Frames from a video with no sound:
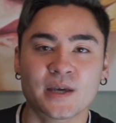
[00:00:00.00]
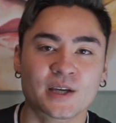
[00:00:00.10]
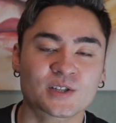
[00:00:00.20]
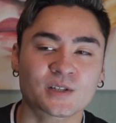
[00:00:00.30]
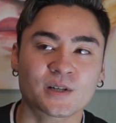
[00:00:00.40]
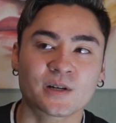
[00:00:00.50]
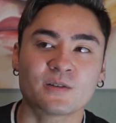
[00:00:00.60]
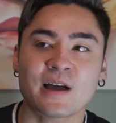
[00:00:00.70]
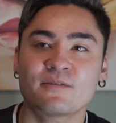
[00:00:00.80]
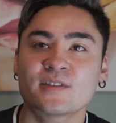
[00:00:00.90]
picture,
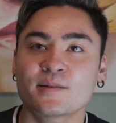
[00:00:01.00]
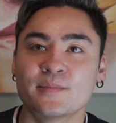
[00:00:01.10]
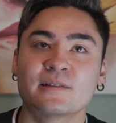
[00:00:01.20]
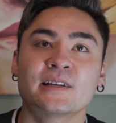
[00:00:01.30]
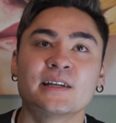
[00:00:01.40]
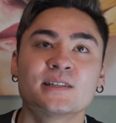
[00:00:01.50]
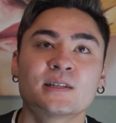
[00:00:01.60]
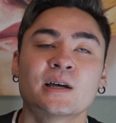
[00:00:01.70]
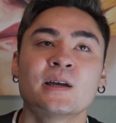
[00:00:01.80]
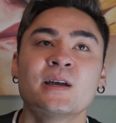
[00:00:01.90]
you have the ability
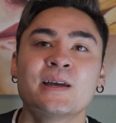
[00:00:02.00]
to